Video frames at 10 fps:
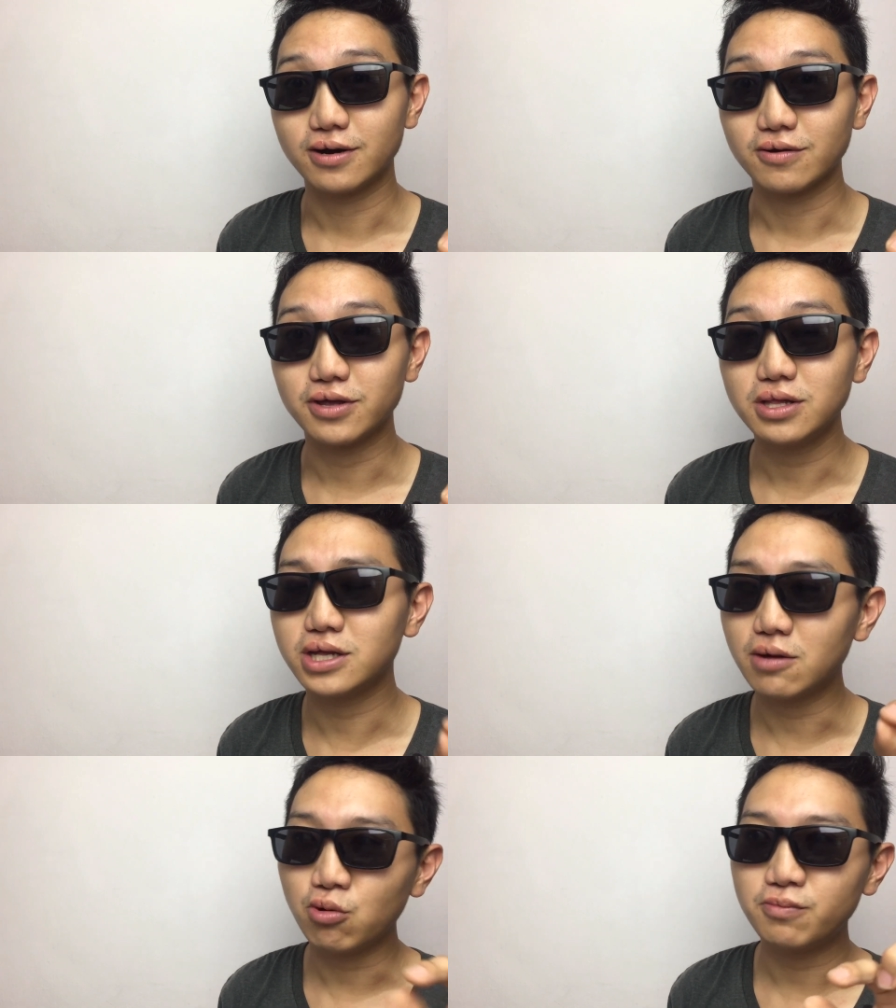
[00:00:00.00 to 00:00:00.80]
Okay,
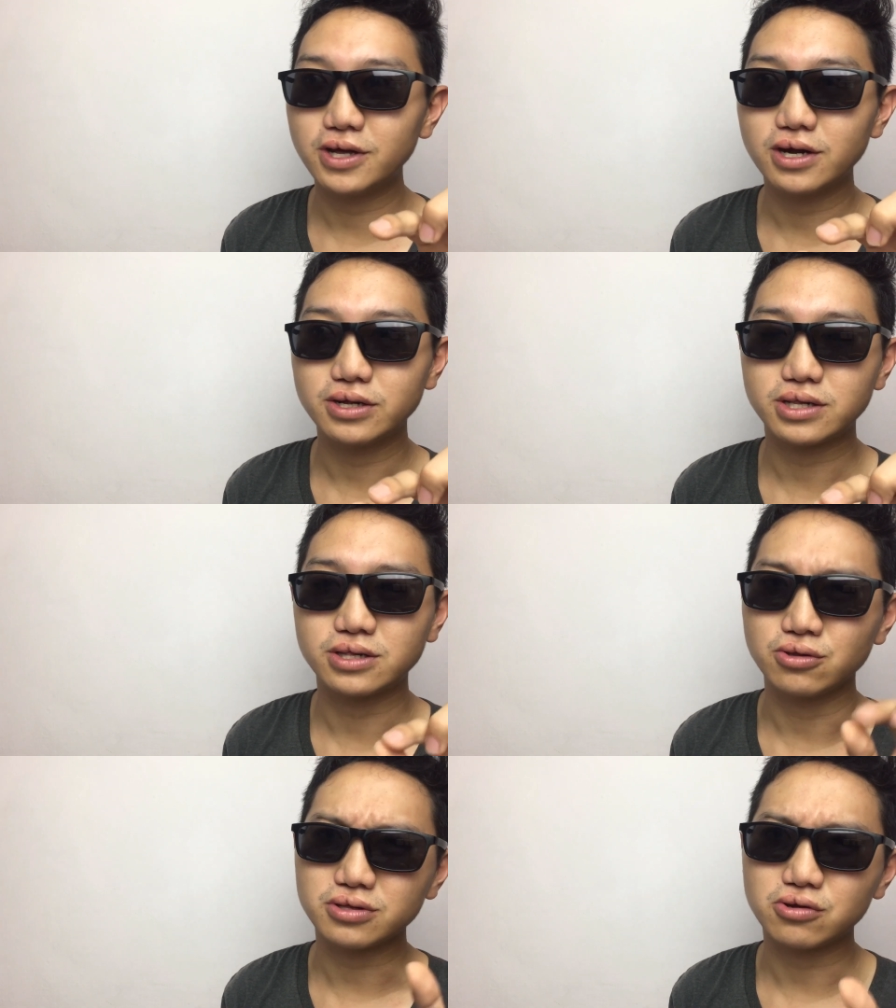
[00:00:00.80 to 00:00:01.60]
Singapore PR is
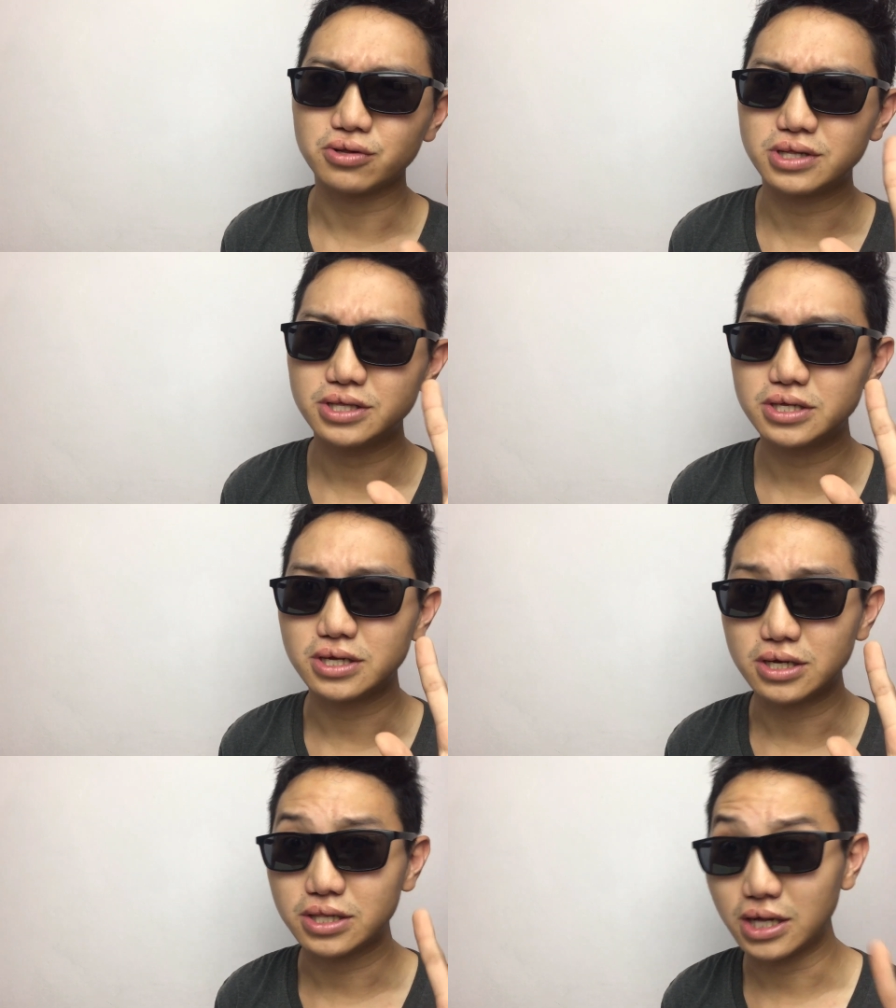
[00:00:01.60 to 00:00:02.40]
not considered
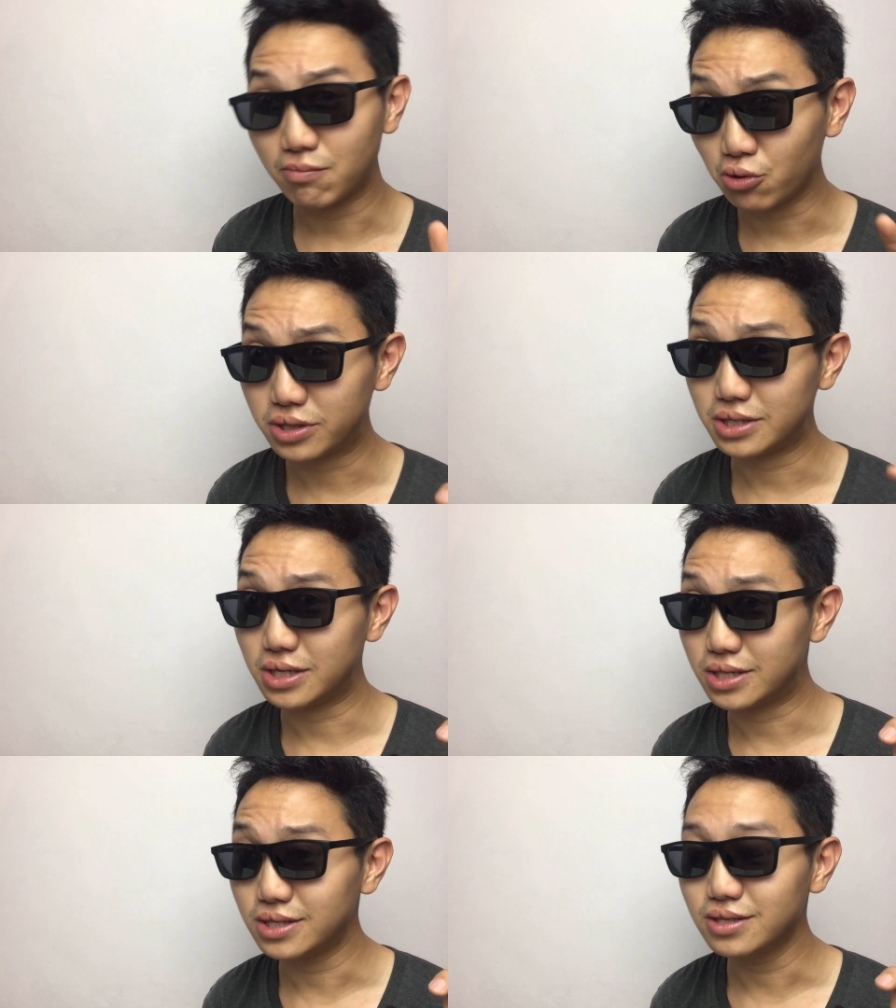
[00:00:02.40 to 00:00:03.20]
a Singapore
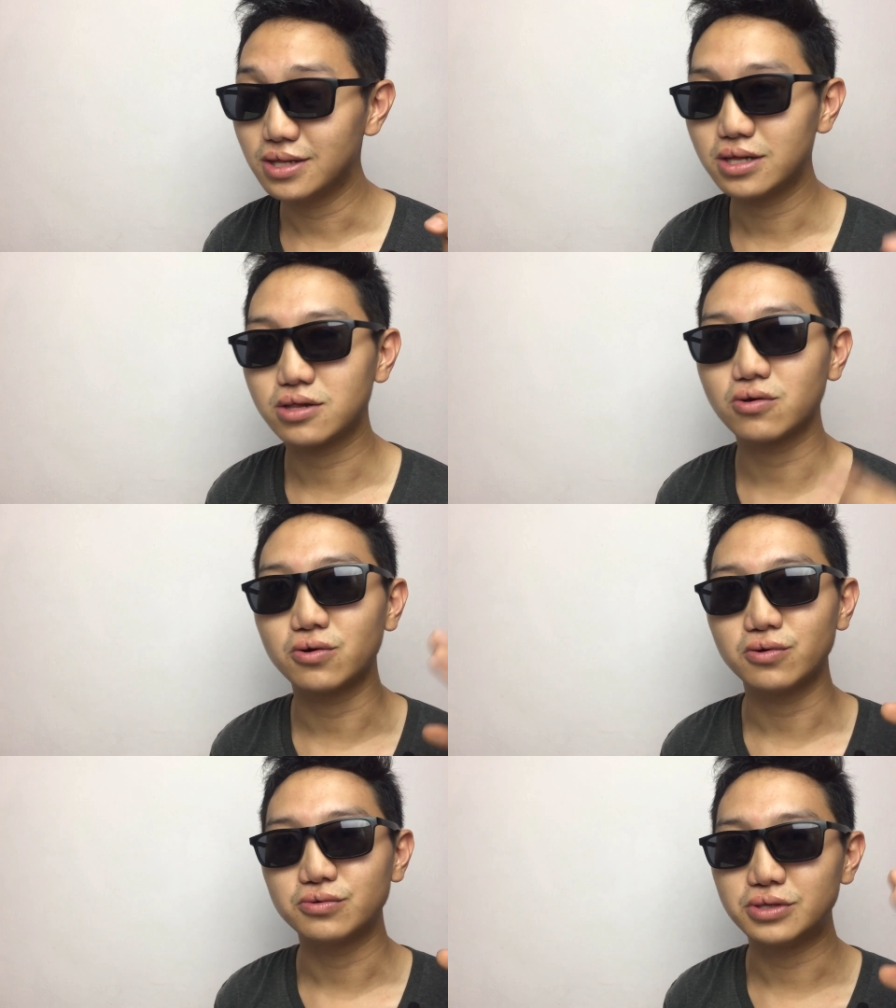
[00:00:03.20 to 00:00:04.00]
citizen,
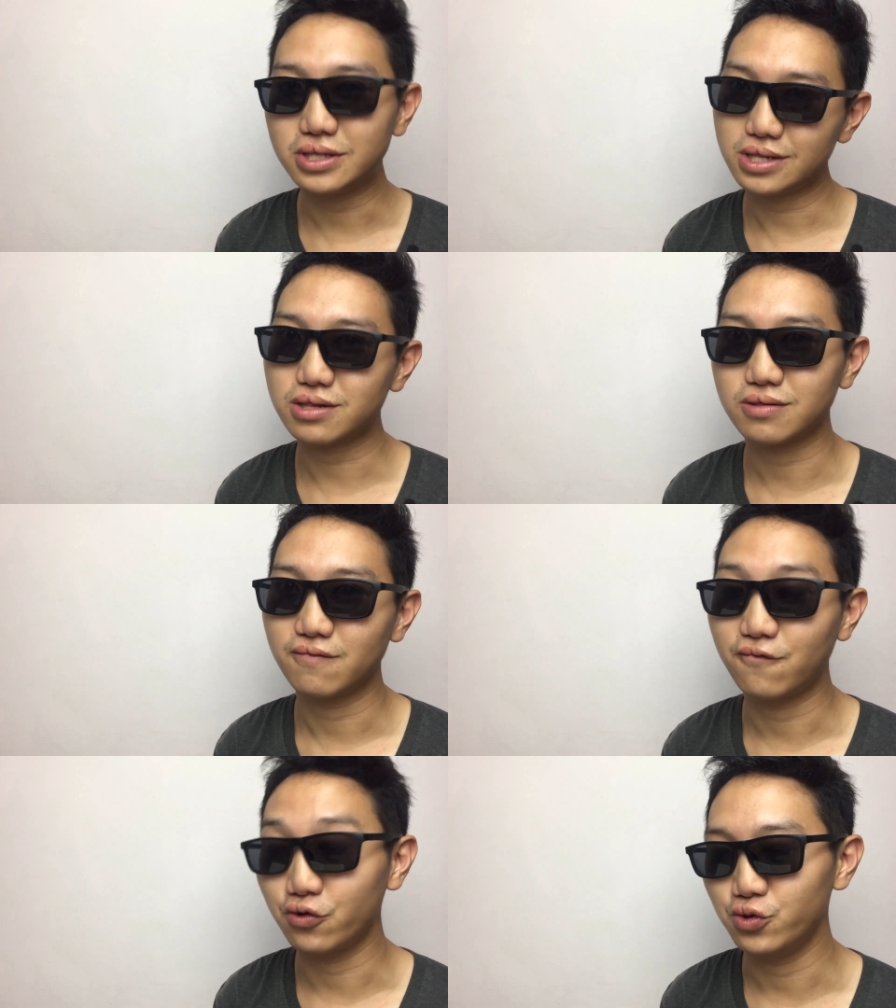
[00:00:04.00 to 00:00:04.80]
so this is
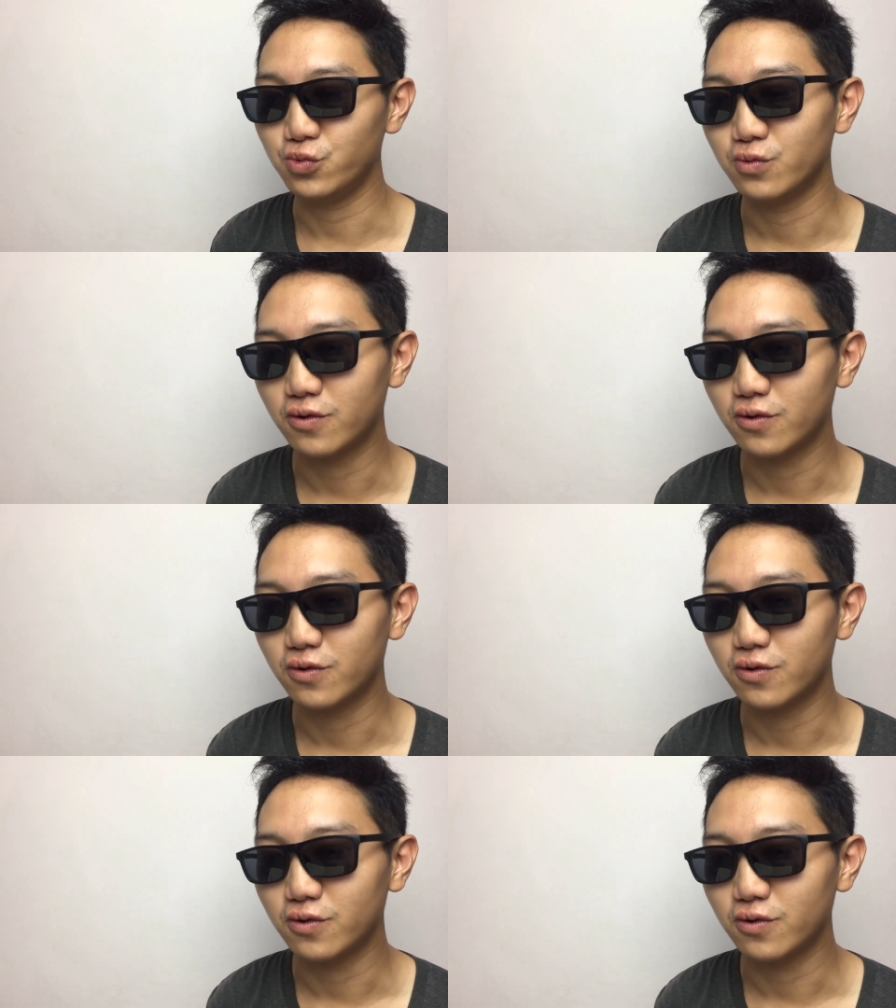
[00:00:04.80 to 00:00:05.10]
for you.